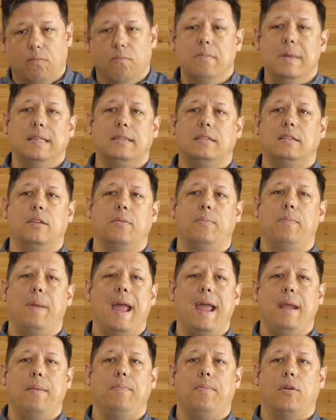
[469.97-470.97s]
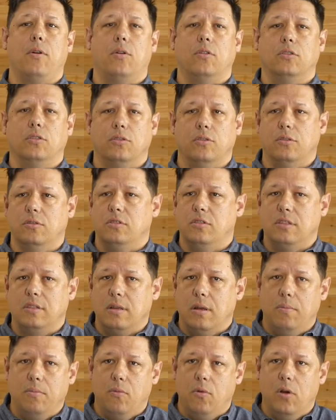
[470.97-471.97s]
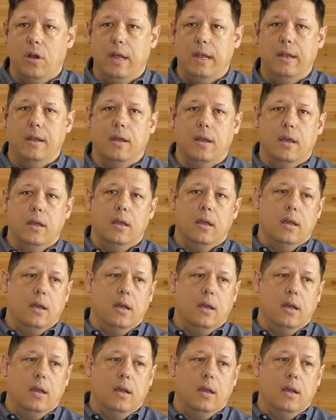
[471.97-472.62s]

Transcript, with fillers: missed a paper. Someone